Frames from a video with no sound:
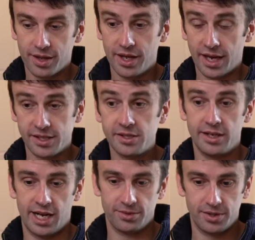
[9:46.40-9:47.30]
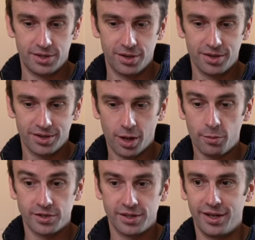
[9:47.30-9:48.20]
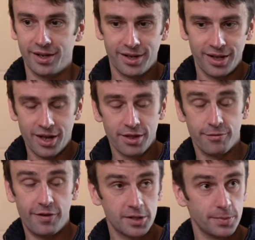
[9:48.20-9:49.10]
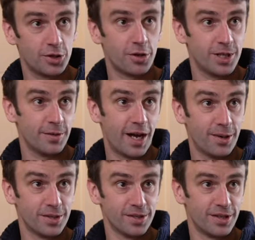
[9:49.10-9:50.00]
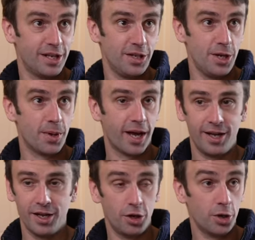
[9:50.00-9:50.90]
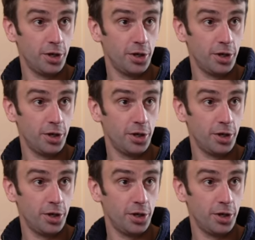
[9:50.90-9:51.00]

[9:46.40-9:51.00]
the existing housing stock, obviously, a vast majority of houses in the UK are not